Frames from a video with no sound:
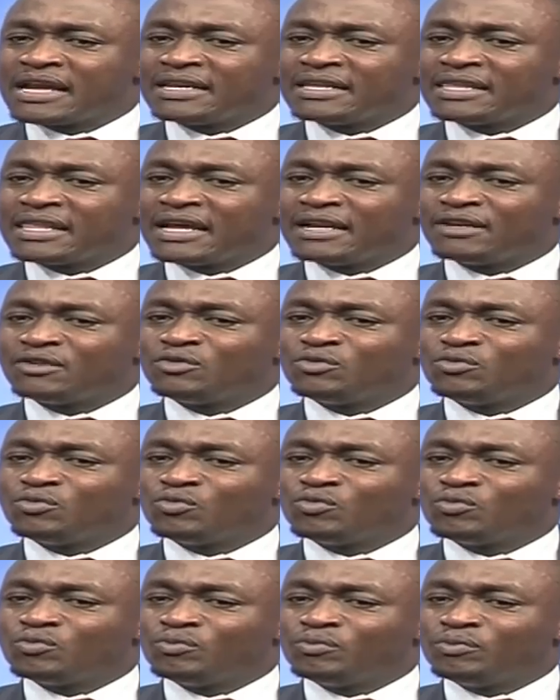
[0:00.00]
that
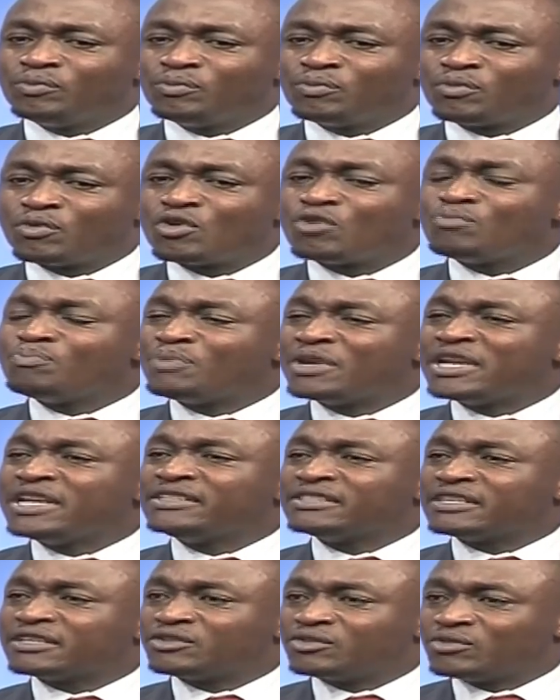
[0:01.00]

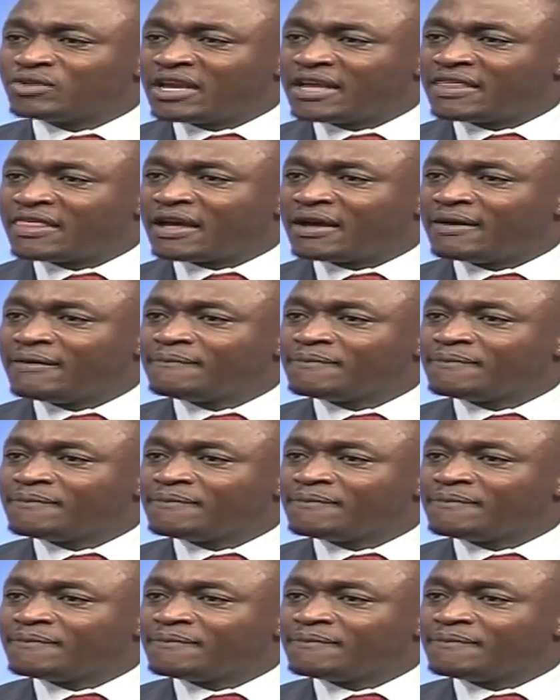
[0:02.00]
brings us together,